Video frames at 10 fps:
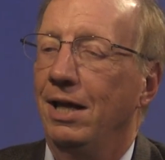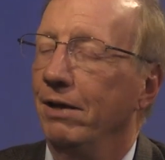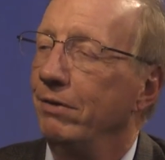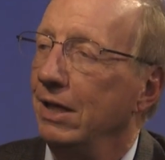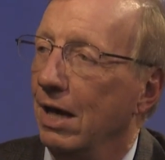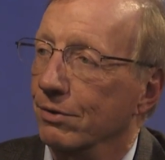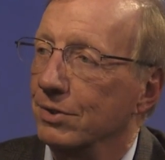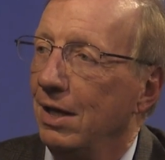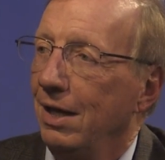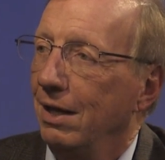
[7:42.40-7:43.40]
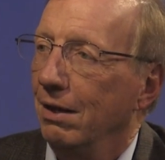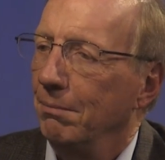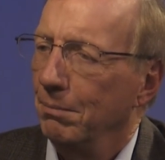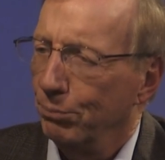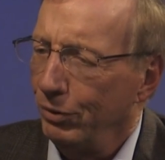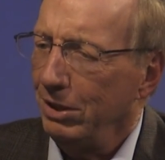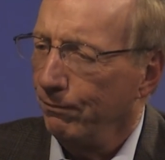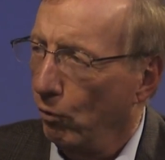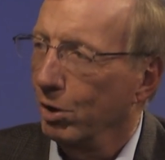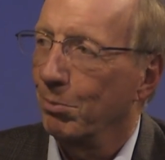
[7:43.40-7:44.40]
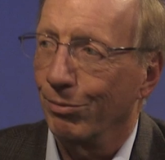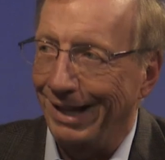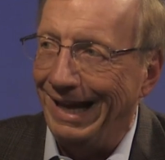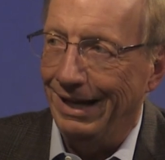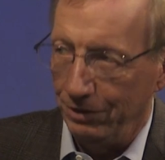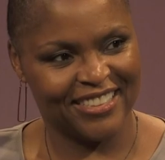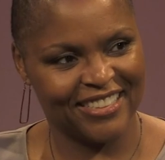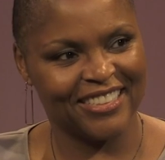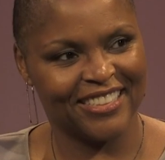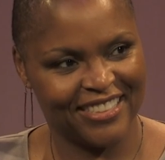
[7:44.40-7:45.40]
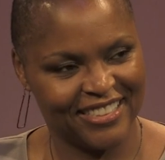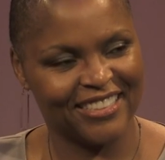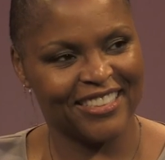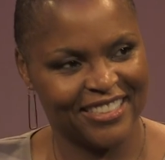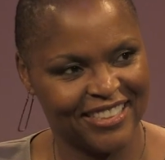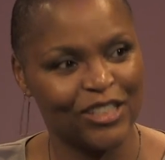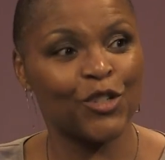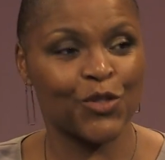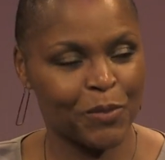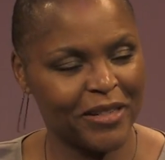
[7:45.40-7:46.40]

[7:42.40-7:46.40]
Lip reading: And everything else. Pretty affordable land in general for that location.